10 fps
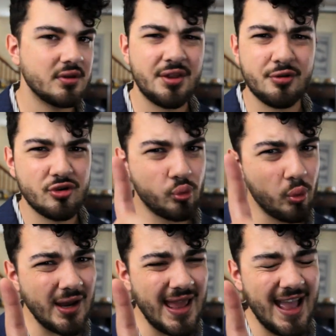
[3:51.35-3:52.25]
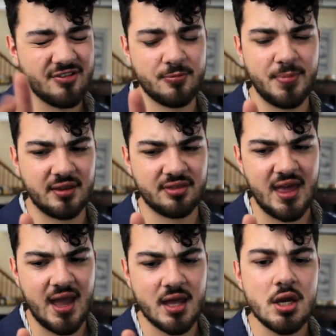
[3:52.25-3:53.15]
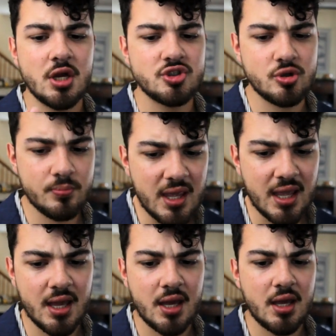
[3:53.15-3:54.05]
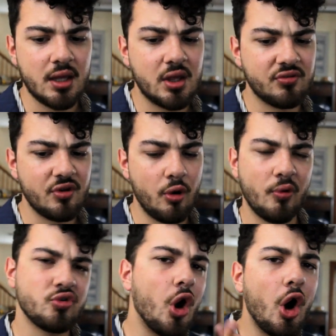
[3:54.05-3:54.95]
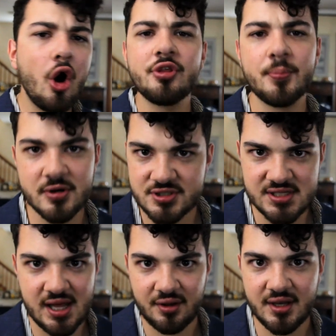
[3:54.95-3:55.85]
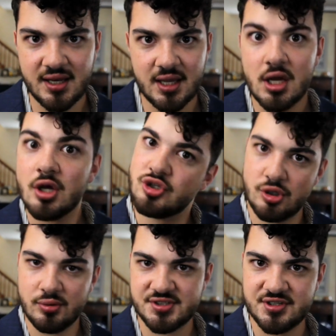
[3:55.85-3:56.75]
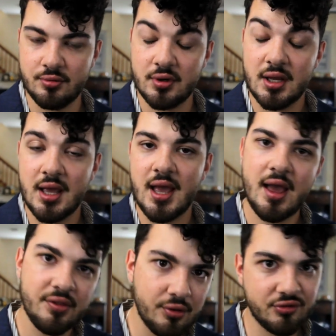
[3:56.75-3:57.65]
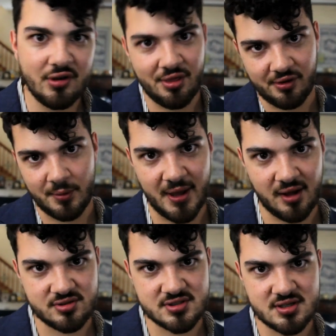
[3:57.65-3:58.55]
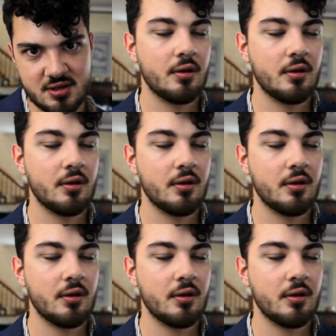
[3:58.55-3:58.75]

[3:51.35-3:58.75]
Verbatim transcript: Now there is one aspect that, to me, gives almost all the personality to a suit, and those are the lapels.